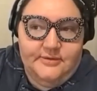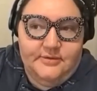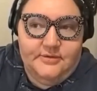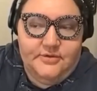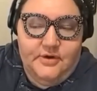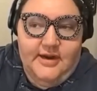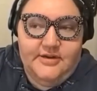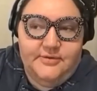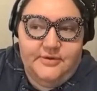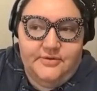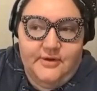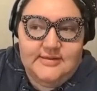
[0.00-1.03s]
try to
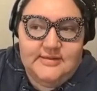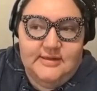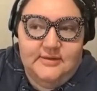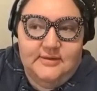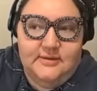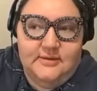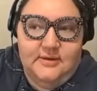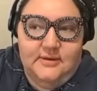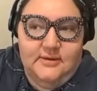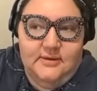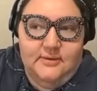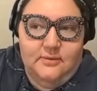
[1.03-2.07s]
address it
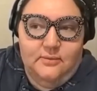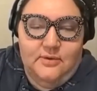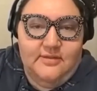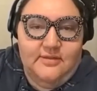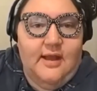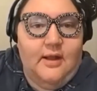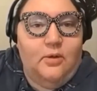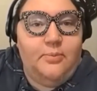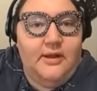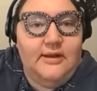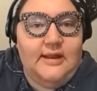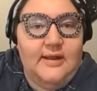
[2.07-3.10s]
with help
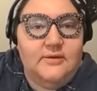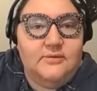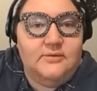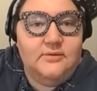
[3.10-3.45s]
again.